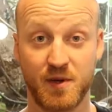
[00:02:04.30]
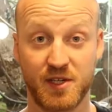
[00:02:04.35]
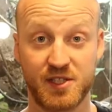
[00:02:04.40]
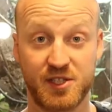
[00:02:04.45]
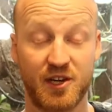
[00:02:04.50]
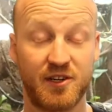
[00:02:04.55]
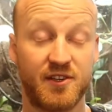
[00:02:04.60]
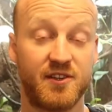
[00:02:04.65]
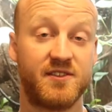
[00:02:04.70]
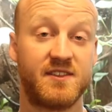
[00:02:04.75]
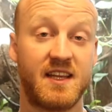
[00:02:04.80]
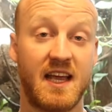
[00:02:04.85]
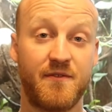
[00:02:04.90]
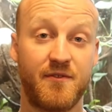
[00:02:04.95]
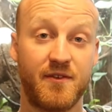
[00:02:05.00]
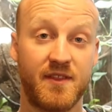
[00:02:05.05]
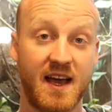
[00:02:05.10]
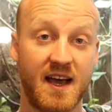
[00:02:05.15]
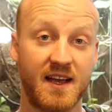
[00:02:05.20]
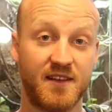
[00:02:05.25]
make sure to stay
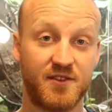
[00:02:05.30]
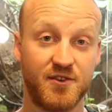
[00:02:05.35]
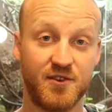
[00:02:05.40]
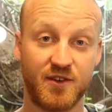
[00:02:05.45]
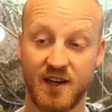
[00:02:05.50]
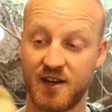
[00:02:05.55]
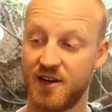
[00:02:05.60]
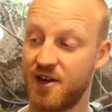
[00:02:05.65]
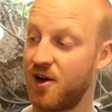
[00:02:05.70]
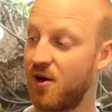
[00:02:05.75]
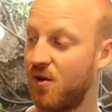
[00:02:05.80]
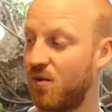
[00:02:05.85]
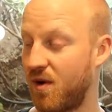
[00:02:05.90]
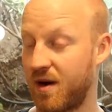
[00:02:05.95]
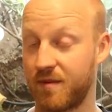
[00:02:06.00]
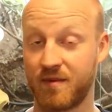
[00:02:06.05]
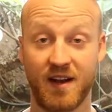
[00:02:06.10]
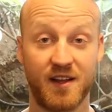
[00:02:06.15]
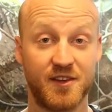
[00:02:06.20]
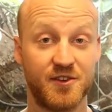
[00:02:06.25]
for that so you can know
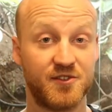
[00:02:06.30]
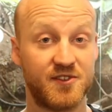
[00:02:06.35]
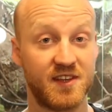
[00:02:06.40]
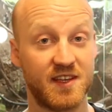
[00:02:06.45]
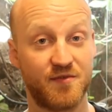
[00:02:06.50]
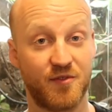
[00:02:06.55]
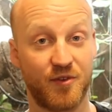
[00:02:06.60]
what I'm gonna use this